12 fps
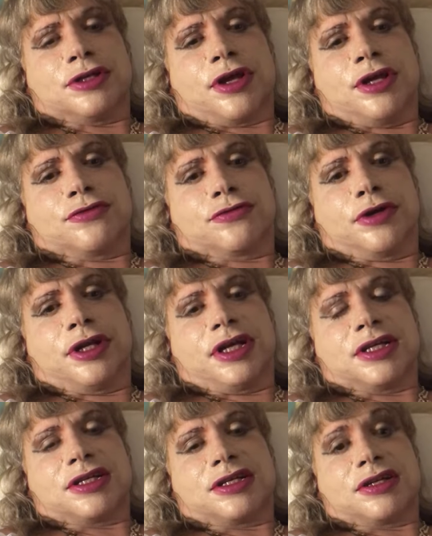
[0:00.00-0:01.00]
He's
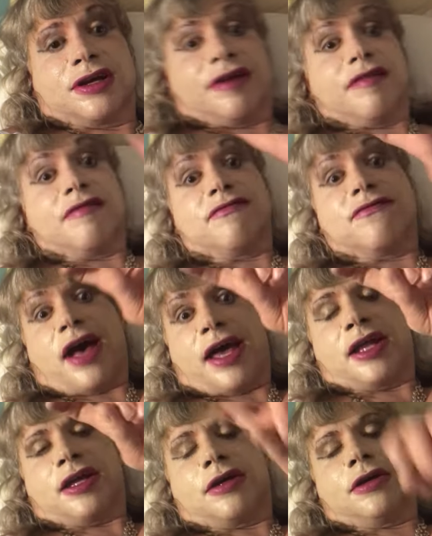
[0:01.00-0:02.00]
running as he's
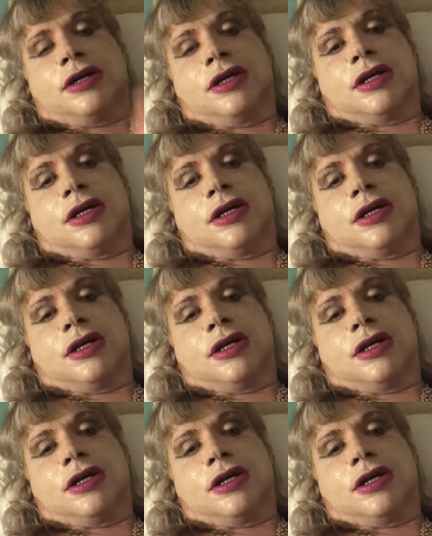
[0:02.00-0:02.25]
fighting,